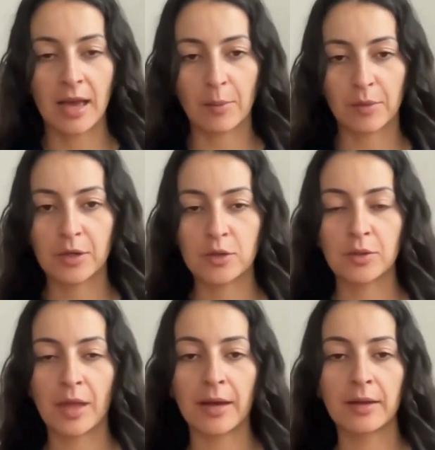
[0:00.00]
and we're going to do
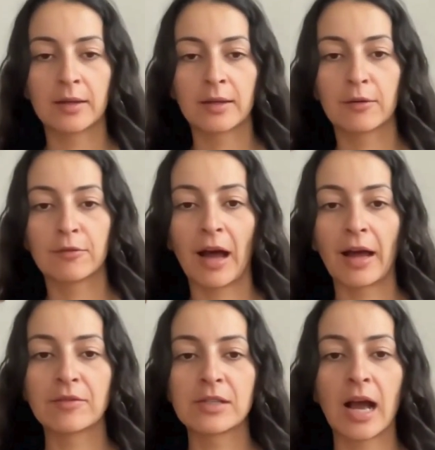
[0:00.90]
that
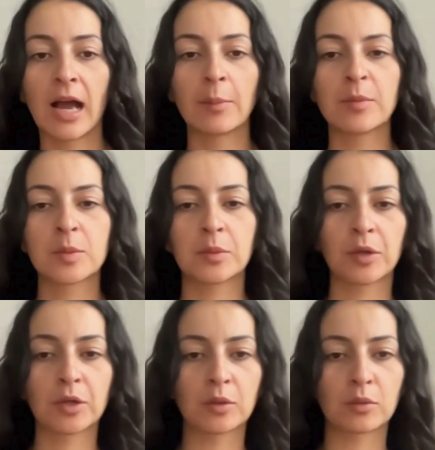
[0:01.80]
5 times, but
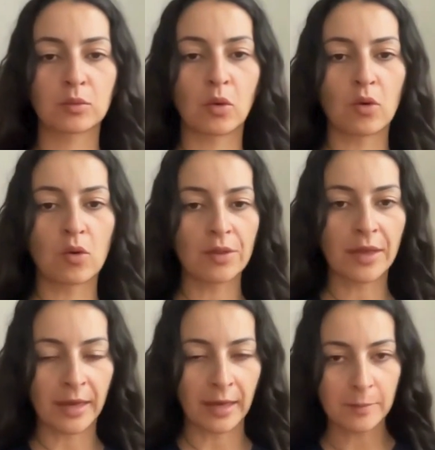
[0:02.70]
we're going to roll the
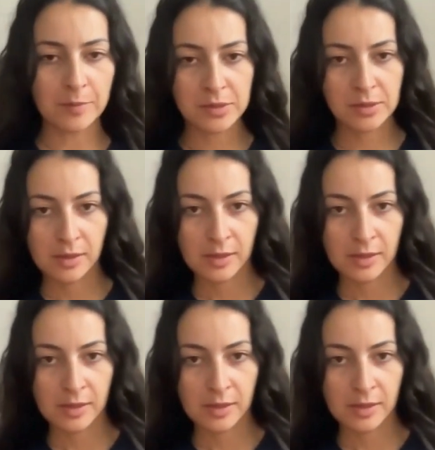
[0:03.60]
hips,